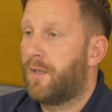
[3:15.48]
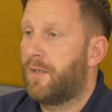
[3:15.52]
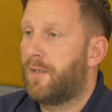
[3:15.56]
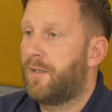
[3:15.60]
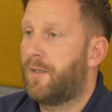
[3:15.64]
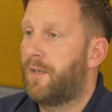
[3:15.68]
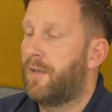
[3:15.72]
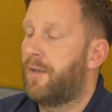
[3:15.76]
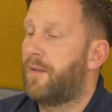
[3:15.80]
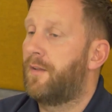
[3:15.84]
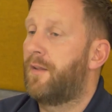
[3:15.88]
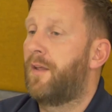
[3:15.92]

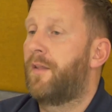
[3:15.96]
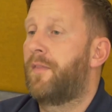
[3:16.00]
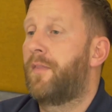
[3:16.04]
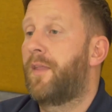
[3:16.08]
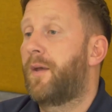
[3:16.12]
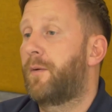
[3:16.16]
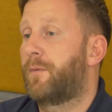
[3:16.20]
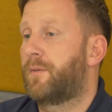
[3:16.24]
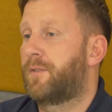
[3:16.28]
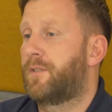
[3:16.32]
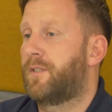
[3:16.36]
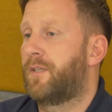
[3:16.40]
Yeah, and
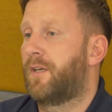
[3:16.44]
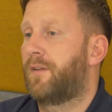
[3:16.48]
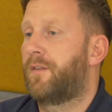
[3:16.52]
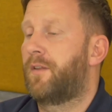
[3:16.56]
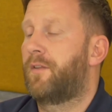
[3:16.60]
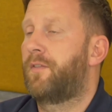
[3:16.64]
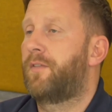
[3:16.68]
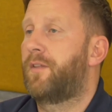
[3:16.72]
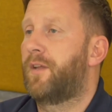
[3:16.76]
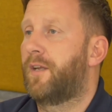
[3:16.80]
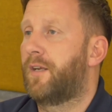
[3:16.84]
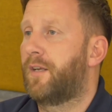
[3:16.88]
that was the
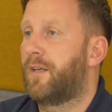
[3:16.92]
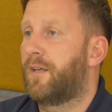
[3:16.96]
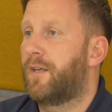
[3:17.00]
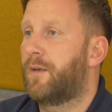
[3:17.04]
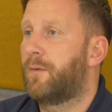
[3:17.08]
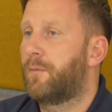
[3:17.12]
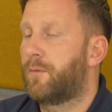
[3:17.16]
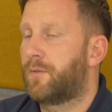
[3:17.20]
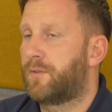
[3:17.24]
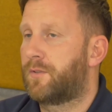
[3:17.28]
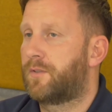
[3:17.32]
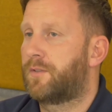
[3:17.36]
other thing.
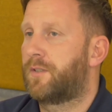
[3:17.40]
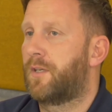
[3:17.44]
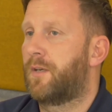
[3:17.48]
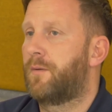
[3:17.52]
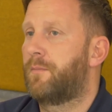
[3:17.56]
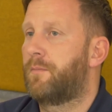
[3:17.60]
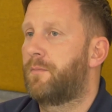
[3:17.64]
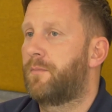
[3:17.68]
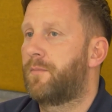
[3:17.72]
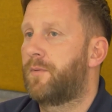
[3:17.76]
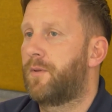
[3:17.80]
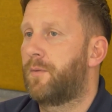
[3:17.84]
It was
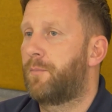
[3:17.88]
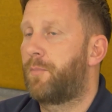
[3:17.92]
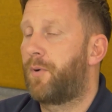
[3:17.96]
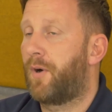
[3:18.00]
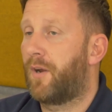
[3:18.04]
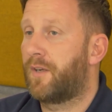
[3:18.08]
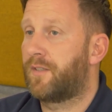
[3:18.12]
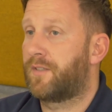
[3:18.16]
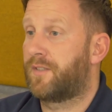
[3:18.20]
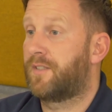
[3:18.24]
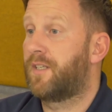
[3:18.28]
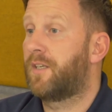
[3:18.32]
the
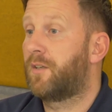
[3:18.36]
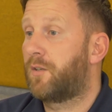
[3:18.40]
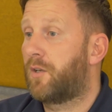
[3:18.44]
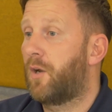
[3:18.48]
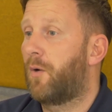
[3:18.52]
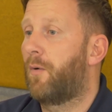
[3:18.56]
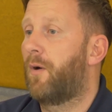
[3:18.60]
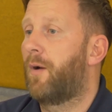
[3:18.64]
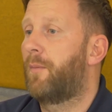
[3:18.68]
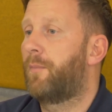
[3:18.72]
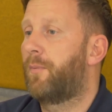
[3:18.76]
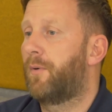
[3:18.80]
price did
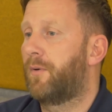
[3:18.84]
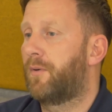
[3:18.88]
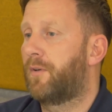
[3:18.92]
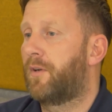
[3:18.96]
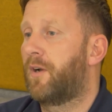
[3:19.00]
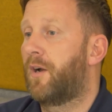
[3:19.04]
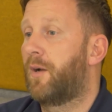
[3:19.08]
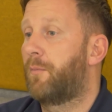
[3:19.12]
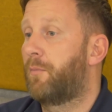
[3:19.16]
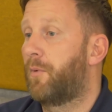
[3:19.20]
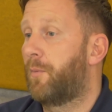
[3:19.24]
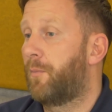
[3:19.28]
go up on
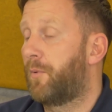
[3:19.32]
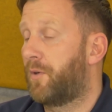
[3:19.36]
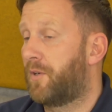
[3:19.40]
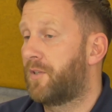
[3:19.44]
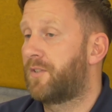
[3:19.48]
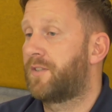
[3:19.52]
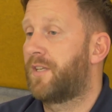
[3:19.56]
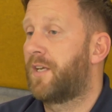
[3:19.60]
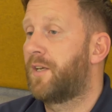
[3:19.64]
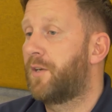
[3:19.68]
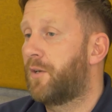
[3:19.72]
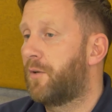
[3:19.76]
cardboard
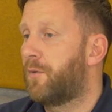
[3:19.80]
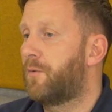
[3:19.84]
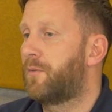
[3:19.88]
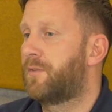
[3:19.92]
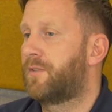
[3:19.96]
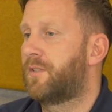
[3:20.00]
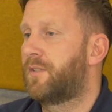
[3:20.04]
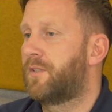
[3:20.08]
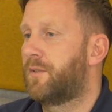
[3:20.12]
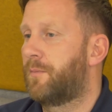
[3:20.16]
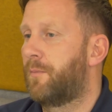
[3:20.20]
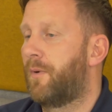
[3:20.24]
because they knew it
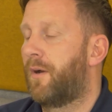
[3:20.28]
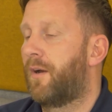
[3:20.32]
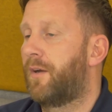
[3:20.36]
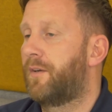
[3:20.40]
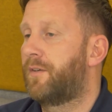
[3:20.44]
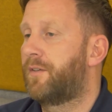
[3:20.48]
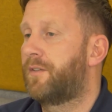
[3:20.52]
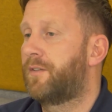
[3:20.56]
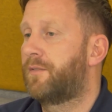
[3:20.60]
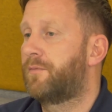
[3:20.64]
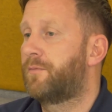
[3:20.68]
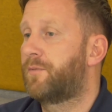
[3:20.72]
was in
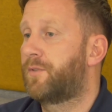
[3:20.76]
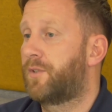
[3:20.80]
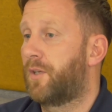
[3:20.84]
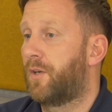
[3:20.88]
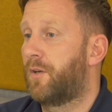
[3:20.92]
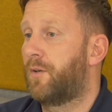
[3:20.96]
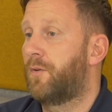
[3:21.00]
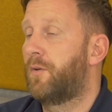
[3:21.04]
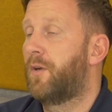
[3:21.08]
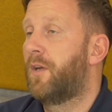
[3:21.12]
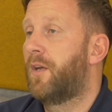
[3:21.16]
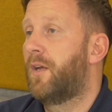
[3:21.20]
demand.
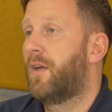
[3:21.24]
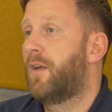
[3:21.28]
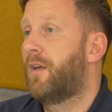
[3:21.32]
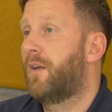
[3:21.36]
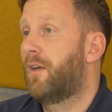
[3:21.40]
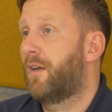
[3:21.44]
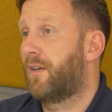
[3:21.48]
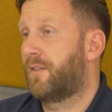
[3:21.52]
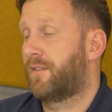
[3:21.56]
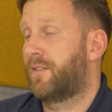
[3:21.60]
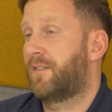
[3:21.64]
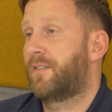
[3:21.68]
So,
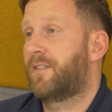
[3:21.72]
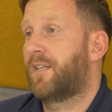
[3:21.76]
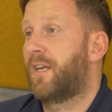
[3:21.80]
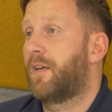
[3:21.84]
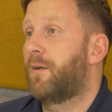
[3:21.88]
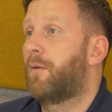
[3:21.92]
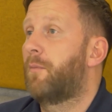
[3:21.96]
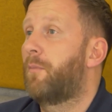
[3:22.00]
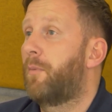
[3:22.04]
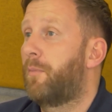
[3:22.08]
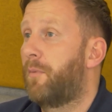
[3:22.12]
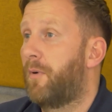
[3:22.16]
as I
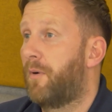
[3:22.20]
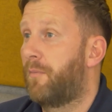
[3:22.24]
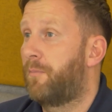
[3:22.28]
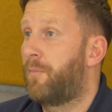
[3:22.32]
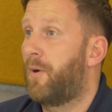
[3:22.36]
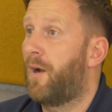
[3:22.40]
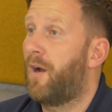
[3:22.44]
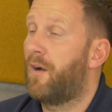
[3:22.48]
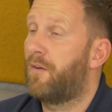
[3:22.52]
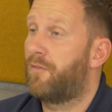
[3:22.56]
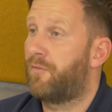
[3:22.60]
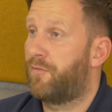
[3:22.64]
say,
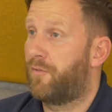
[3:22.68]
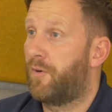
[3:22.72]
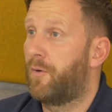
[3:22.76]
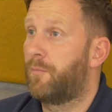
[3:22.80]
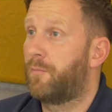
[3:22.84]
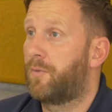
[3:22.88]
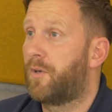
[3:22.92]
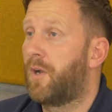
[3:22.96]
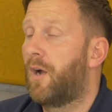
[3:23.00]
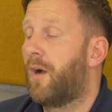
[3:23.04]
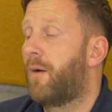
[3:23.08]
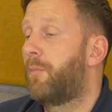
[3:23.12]
apart
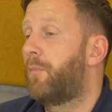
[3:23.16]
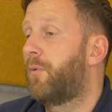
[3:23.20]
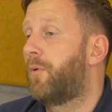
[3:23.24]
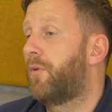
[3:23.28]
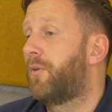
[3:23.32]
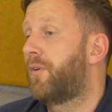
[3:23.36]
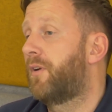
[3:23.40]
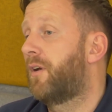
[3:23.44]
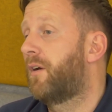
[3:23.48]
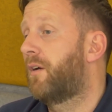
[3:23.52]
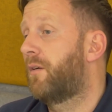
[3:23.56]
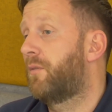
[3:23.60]
from
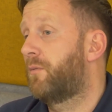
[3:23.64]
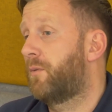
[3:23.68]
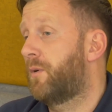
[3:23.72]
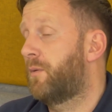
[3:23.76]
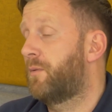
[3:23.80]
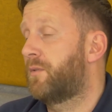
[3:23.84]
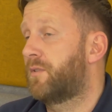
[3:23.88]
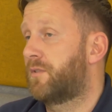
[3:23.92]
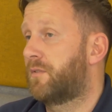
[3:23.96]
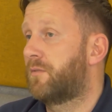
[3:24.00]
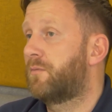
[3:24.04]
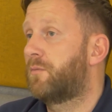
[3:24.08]
cardboard,
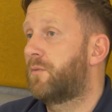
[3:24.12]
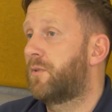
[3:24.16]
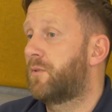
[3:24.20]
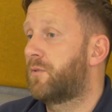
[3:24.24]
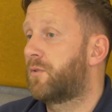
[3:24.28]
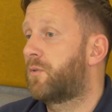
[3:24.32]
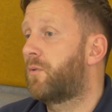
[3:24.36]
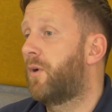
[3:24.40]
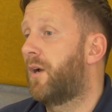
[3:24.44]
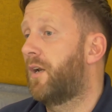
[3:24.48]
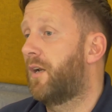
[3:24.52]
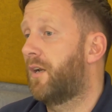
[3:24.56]
we was
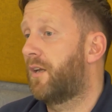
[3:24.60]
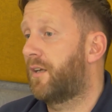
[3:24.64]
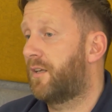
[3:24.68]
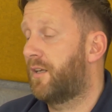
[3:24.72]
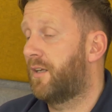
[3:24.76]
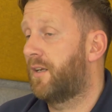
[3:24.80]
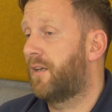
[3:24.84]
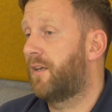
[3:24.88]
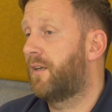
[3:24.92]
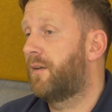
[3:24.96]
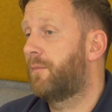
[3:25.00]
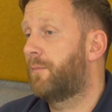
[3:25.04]
quite
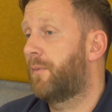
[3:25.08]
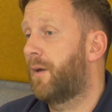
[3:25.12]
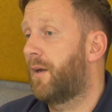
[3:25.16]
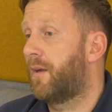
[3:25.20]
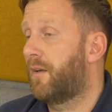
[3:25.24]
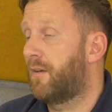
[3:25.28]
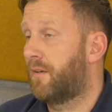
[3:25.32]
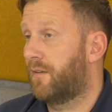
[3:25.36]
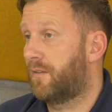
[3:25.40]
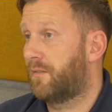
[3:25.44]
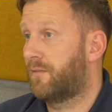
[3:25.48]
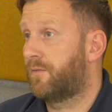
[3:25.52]
lucky,
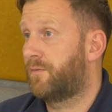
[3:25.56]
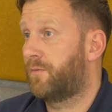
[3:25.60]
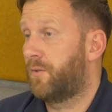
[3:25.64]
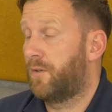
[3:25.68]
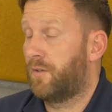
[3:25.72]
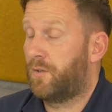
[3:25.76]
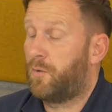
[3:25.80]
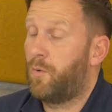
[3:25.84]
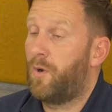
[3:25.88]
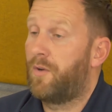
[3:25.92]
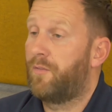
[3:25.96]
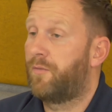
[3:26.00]
but
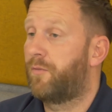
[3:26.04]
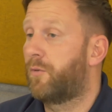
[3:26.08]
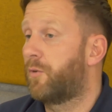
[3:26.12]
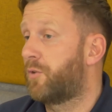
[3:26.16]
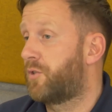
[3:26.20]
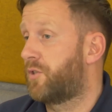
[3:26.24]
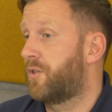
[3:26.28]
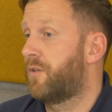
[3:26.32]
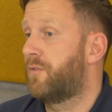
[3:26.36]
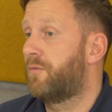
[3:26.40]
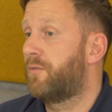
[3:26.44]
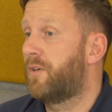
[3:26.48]
quite
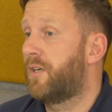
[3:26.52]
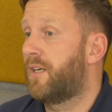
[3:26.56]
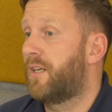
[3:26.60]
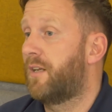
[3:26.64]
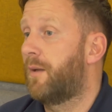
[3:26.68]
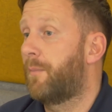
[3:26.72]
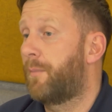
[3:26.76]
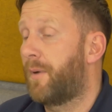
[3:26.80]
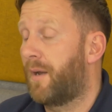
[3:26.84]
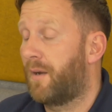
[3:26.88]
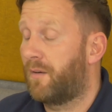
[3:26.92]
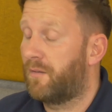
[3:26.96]
fortunate
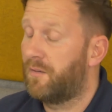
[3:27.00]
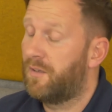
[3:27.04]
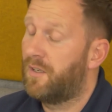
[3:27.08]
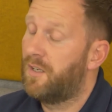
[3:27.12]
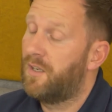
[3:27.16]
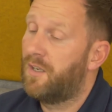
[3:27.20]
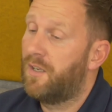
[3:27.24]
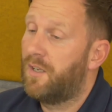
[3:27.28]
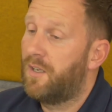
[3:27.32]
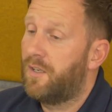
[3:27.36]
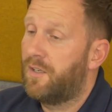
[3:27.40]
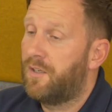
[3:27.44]
really about
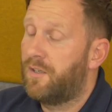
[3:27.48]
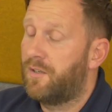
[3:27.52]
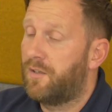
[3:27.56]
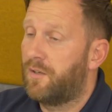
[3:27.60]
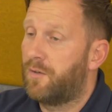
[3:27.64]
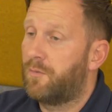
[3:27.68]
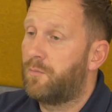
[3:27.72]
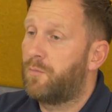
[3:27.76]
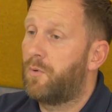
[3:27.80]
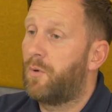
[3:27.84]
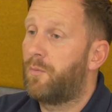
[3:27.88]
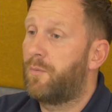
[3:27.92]

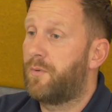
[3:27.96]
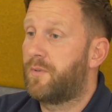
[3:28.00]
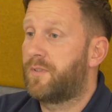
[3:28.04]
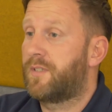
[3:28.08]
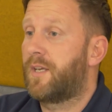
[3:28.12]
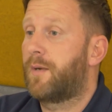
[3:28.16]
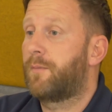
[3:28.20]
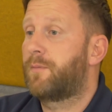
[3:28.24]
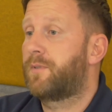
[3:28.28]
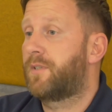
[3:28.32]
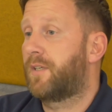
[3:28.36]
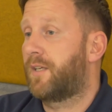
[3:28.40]
what we
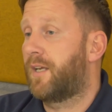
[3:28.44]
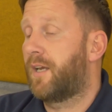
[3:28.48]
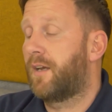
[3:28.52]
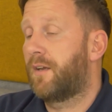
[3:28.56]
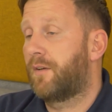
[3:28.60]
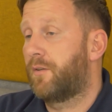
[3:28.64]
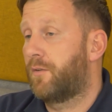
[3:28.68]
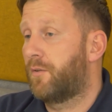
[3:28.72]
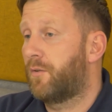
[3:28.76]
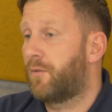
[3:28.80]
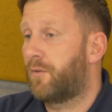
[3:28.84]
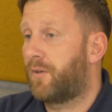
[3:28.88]
was able to get
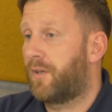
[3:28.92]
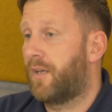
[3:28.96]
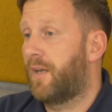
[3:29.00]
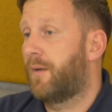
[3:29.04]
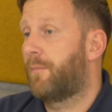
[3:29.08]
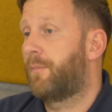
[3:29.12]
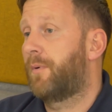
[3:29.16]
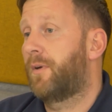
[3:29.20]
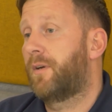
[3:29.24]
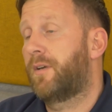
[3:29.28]
and not get.